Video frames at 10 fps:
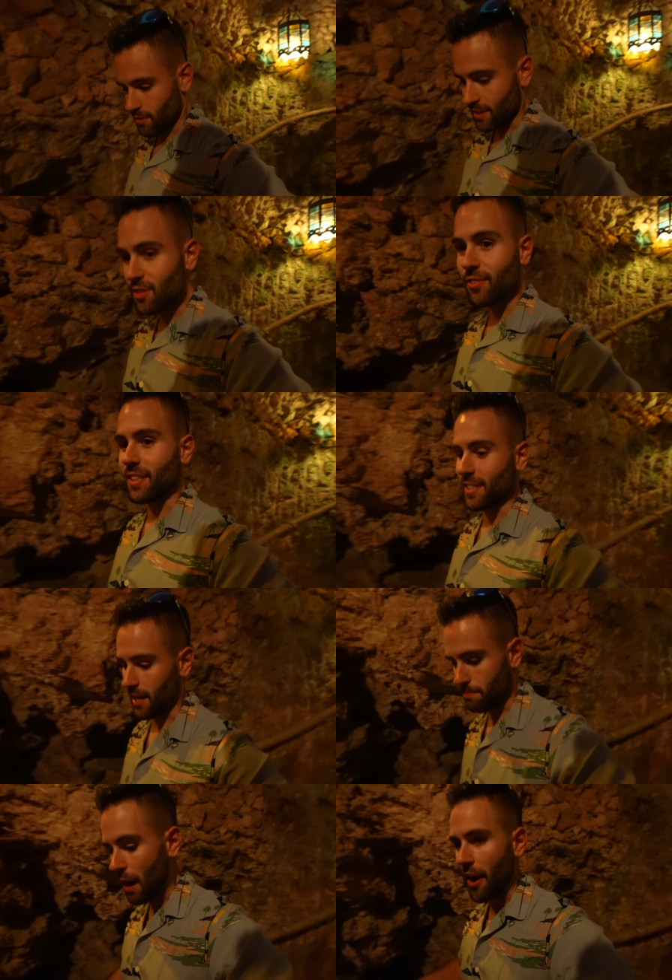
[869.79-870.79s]
This feels
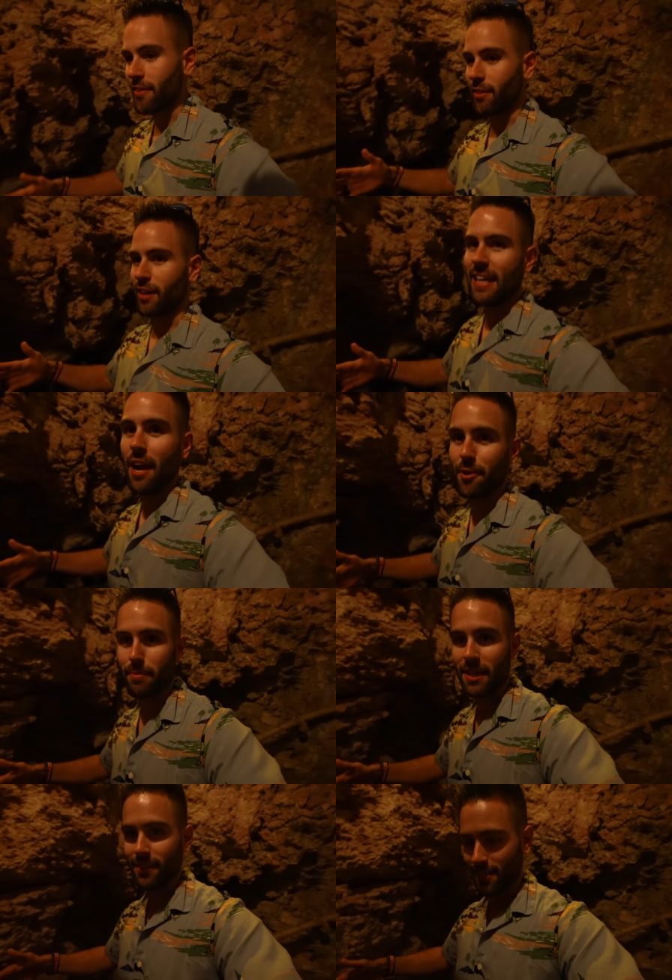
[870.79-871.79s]
like Pirate of the
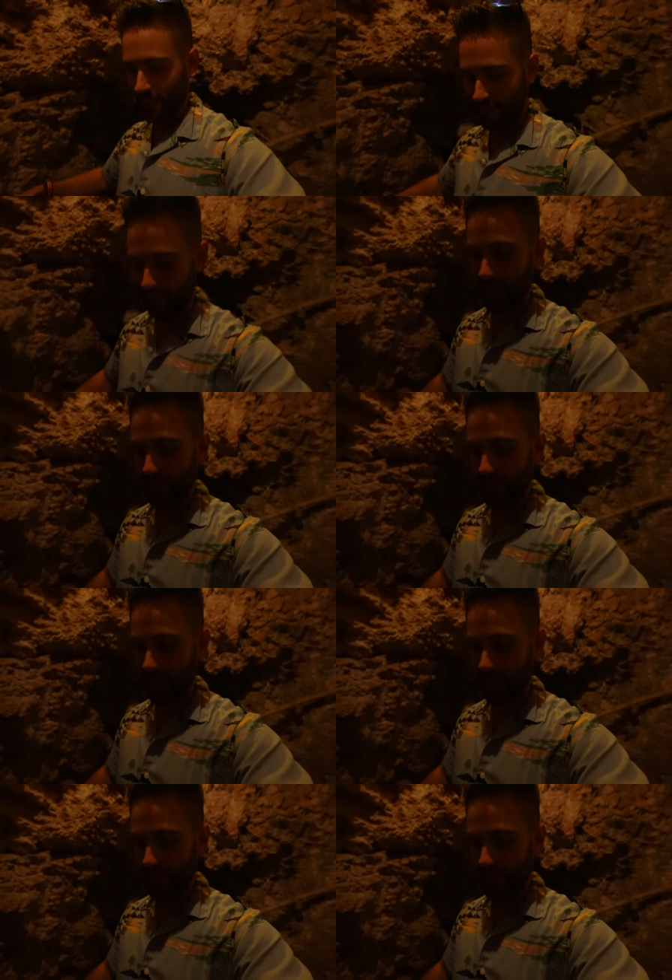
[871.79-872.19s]
Caribbeans and like